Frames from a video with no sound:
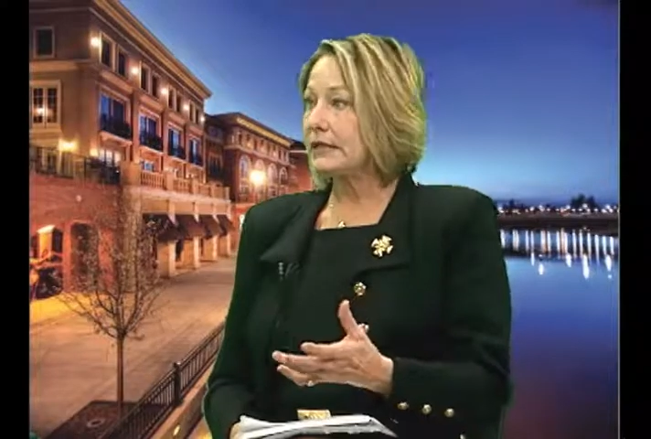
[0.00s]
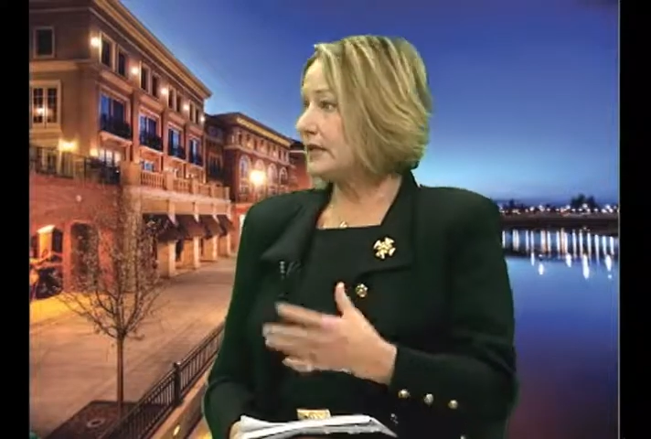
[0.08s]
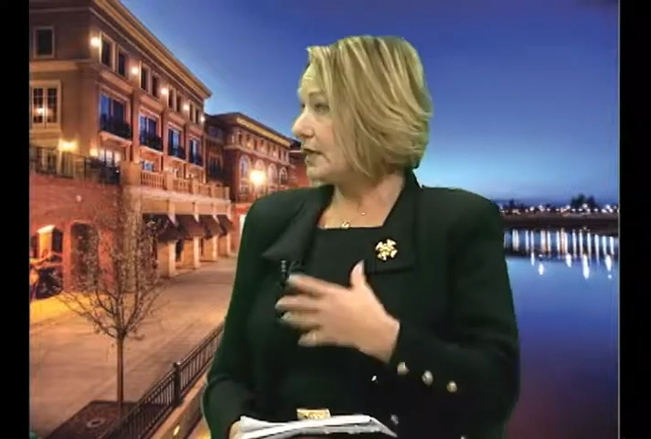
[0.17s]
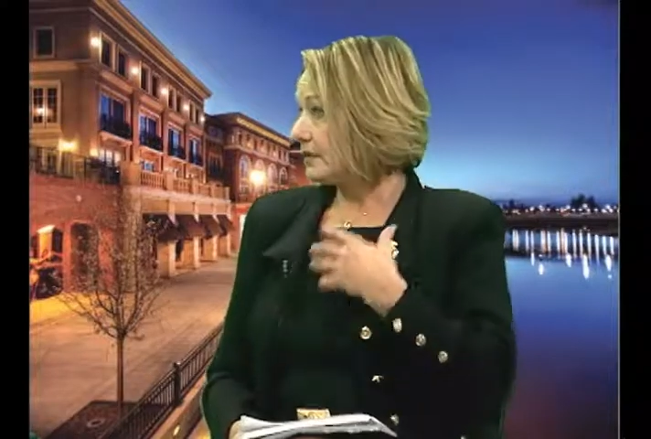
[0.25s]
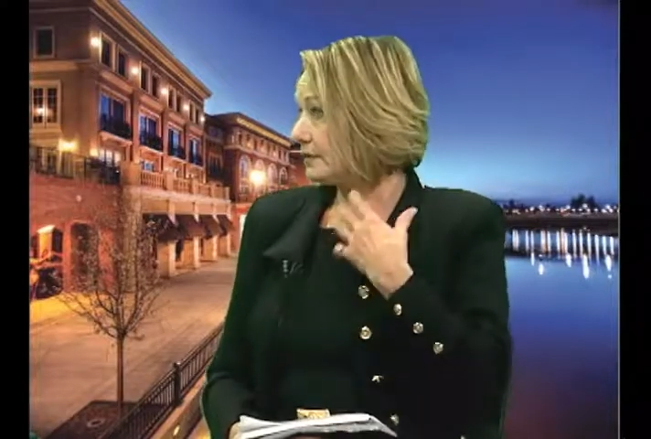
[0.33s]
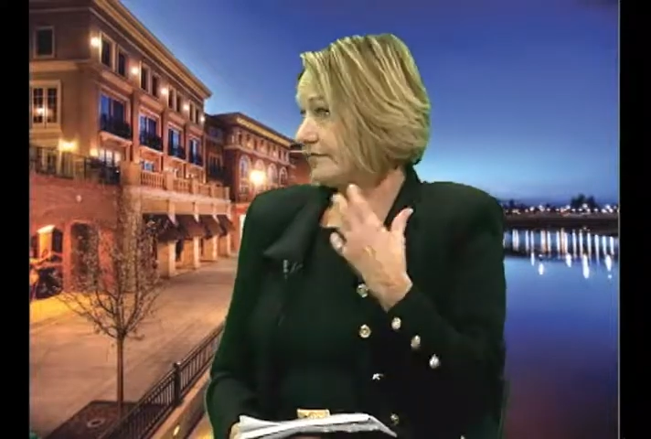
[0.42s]

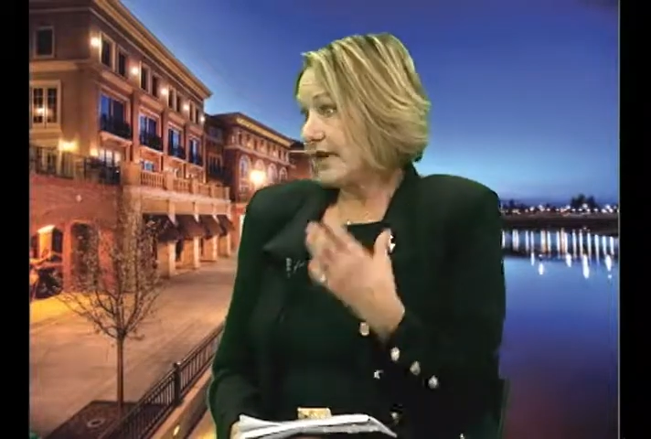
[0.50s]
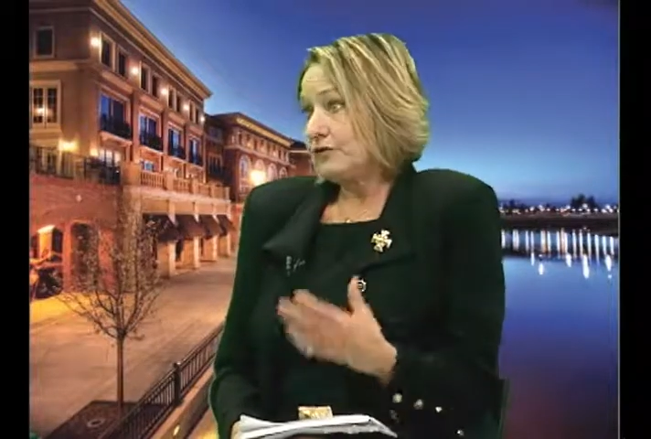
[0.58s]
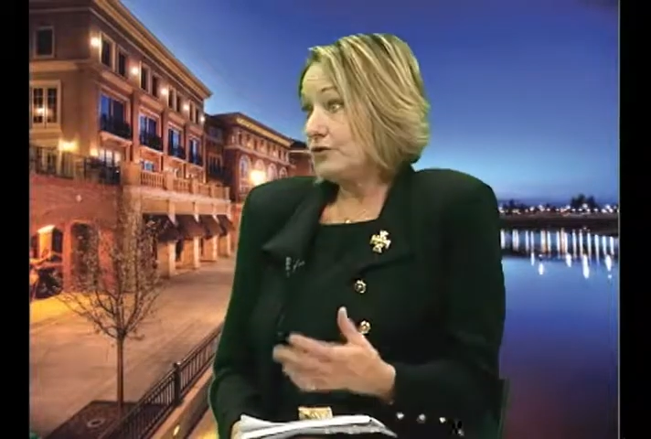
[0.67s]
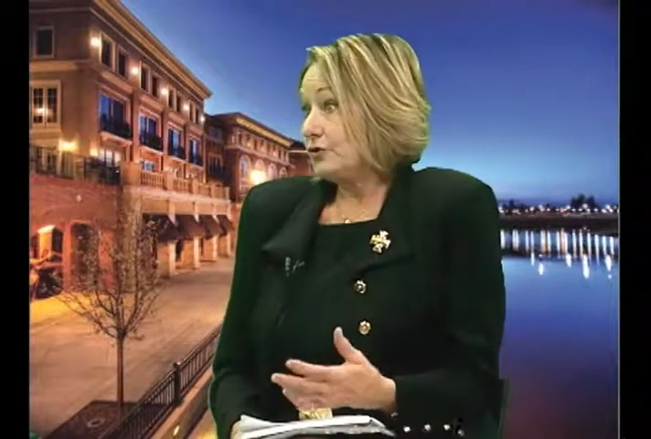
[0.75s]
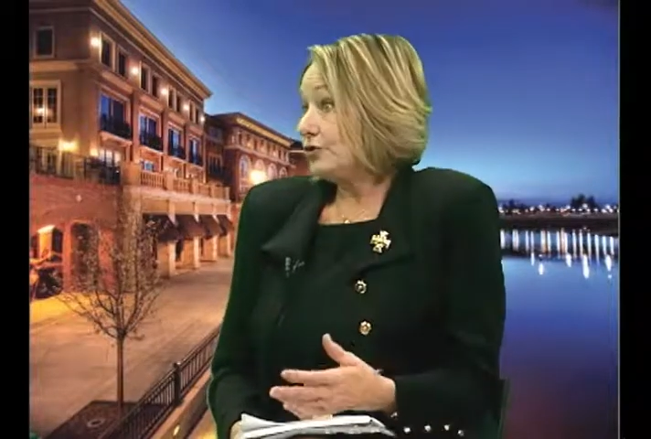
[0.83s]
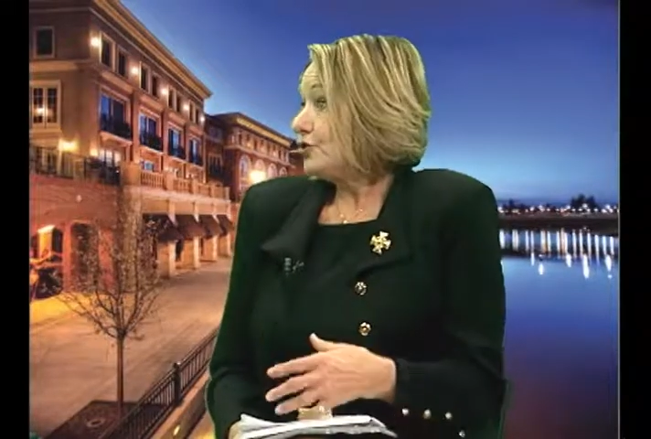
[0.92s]
and have
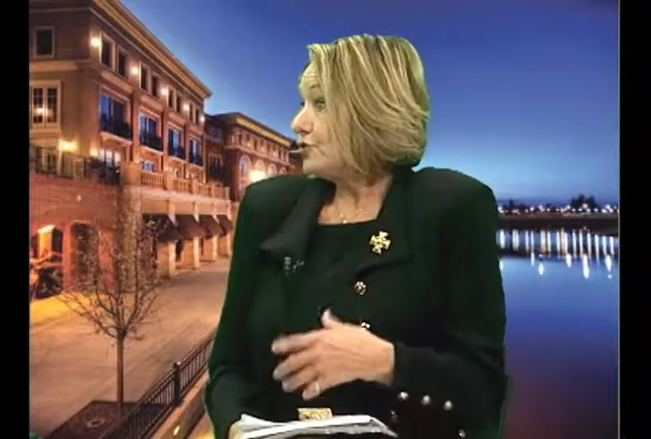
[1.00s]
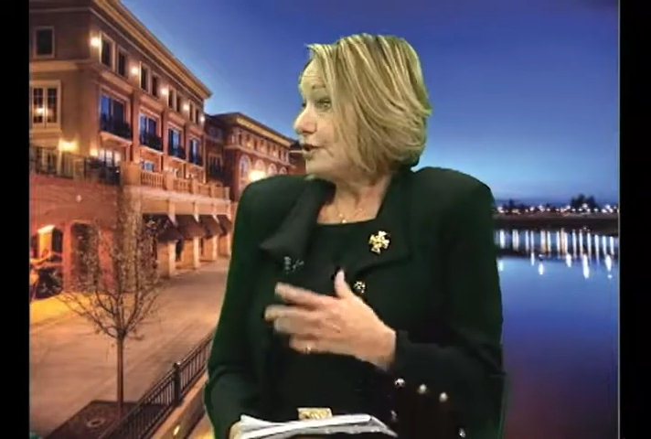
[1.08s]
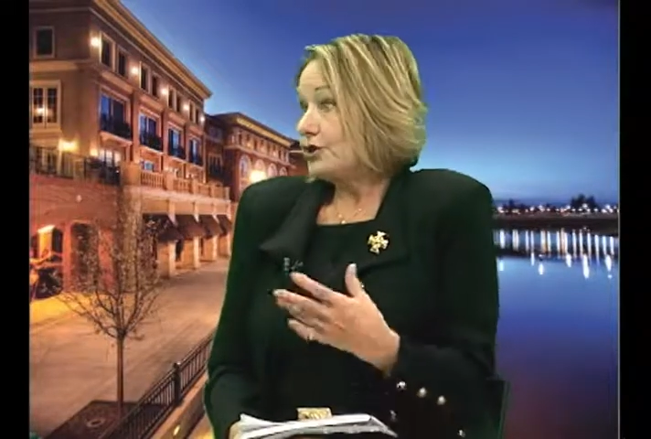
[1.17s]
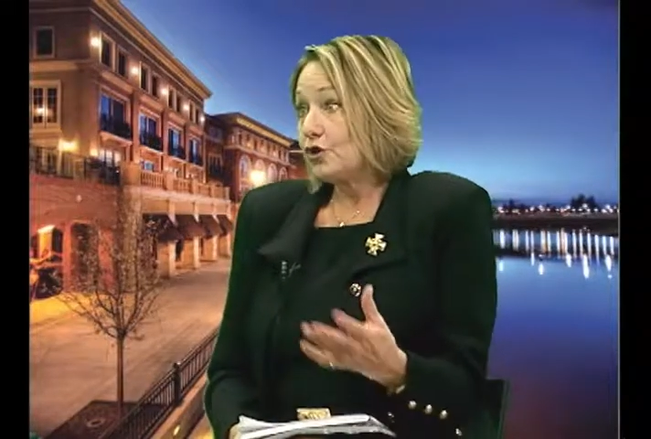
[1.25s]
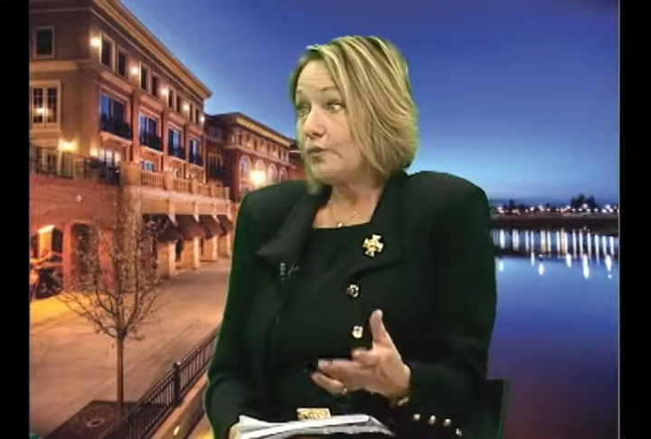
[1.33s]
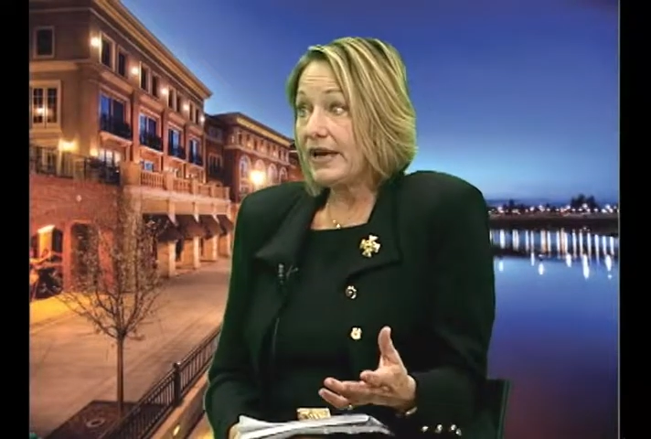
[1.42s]
surgery and
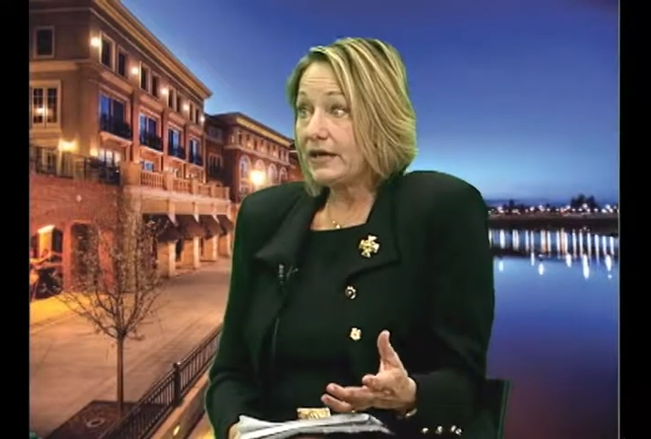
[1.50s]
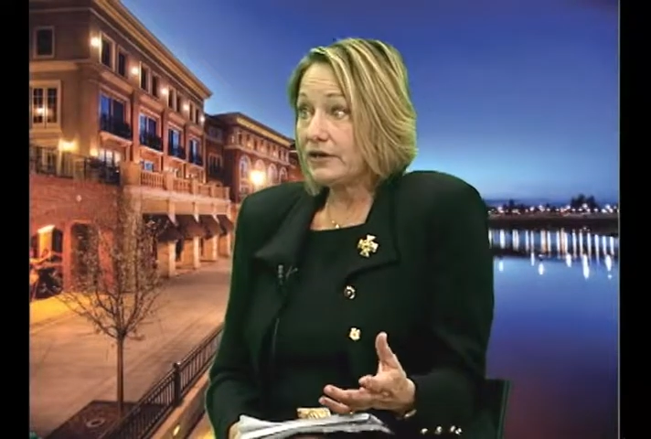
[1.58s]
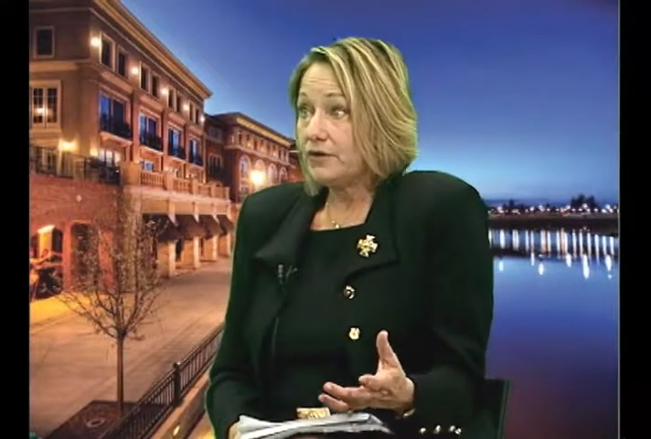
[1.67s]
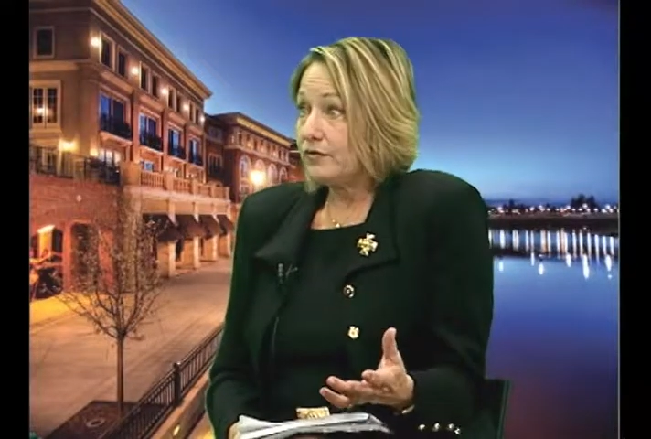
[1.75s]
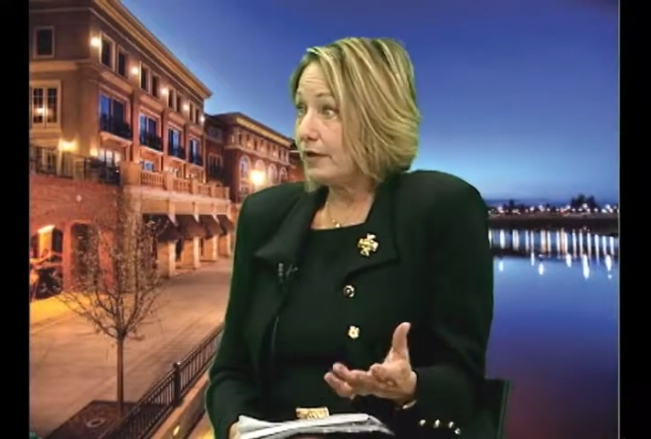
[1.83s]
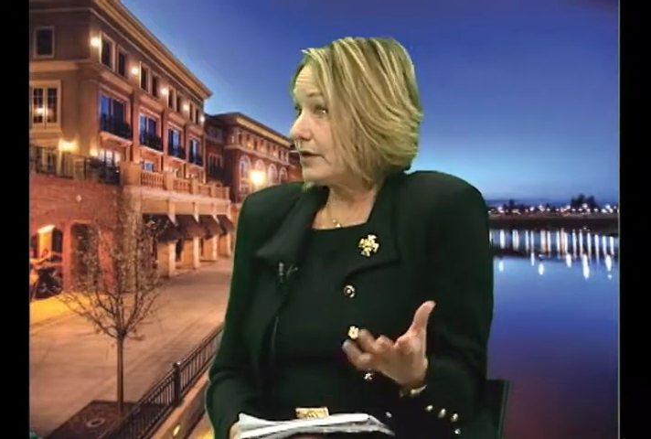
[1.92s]
you go back to
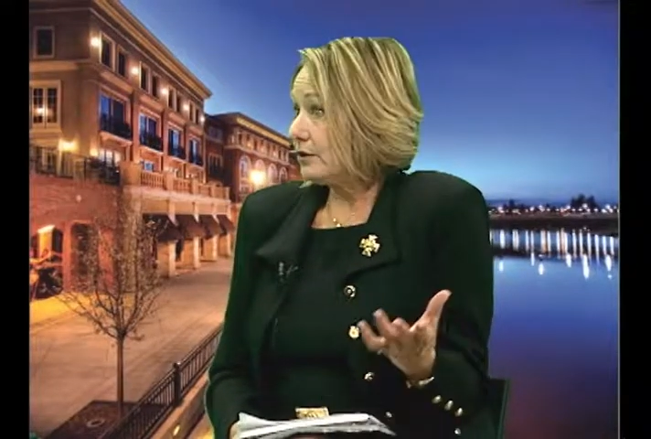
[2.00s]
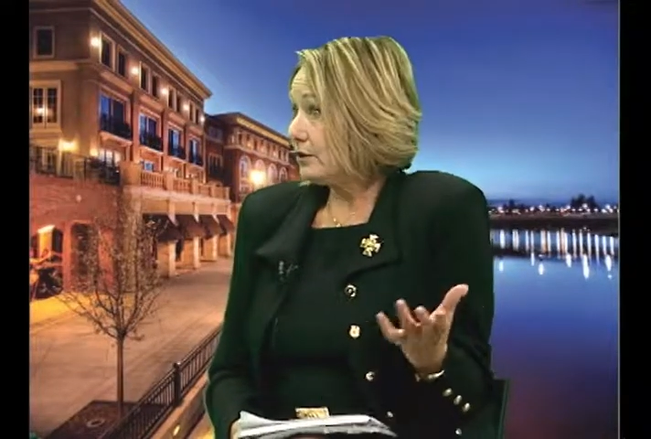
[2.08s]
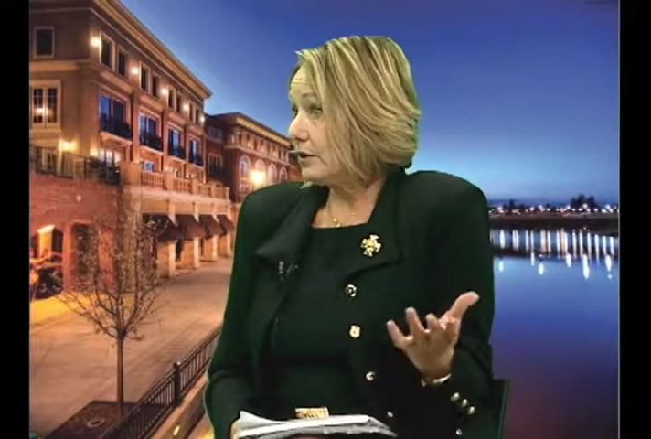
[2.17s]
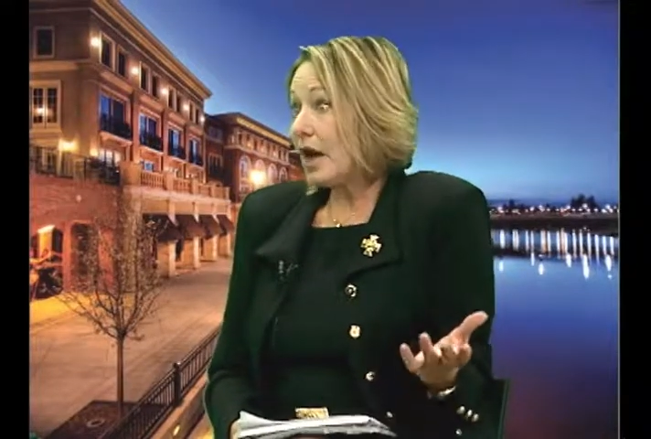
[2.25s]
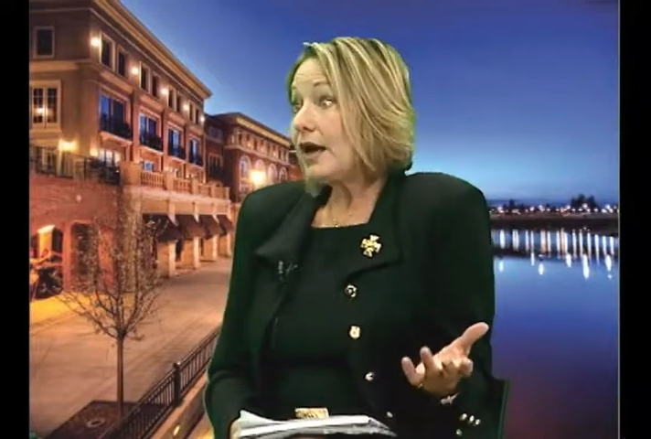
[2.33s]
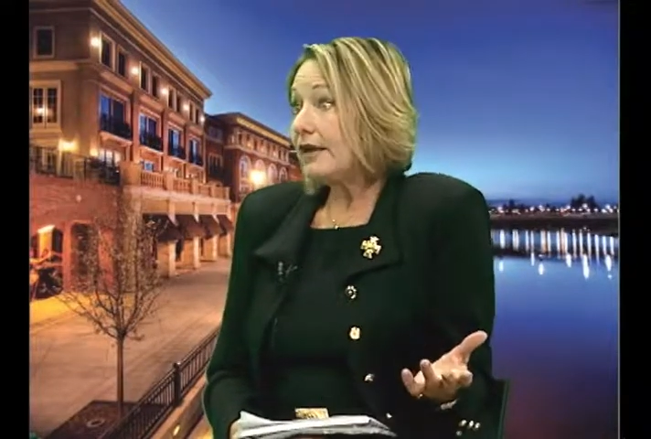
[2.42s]
your regular
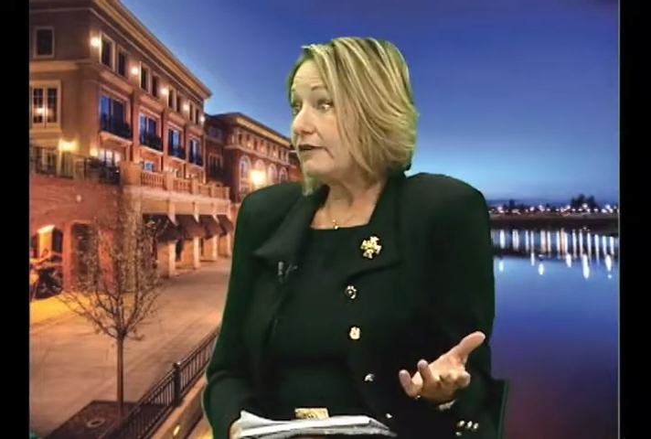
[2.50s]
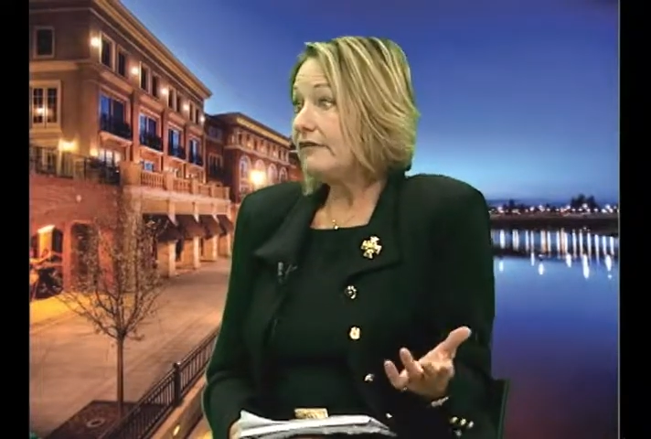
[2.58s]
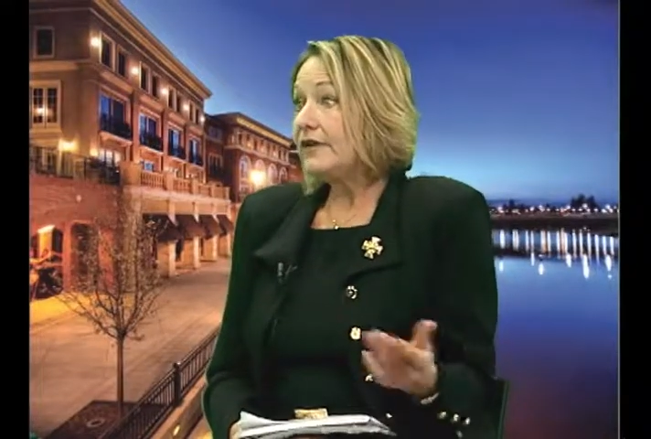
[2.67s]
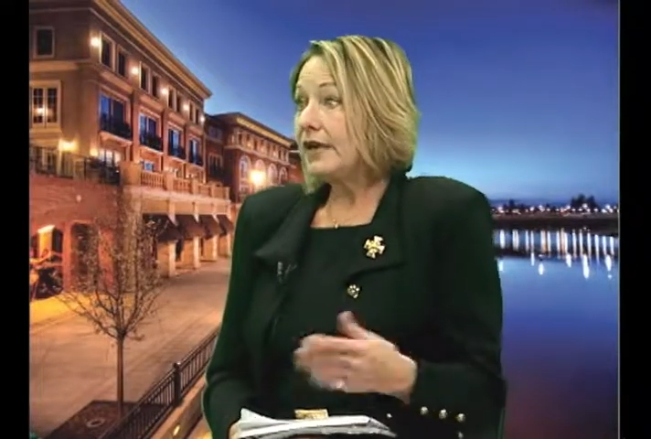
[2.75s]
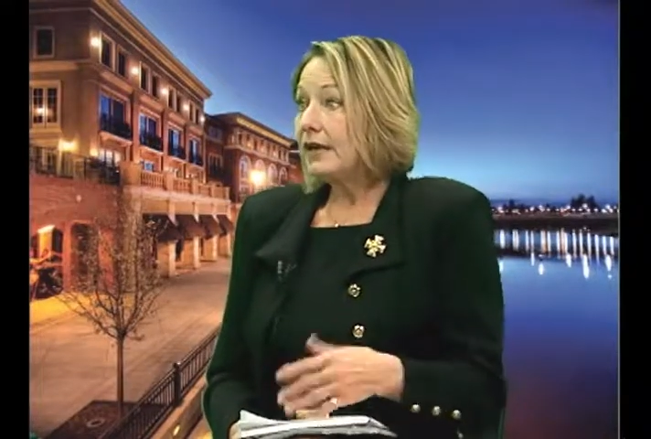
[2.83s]
life.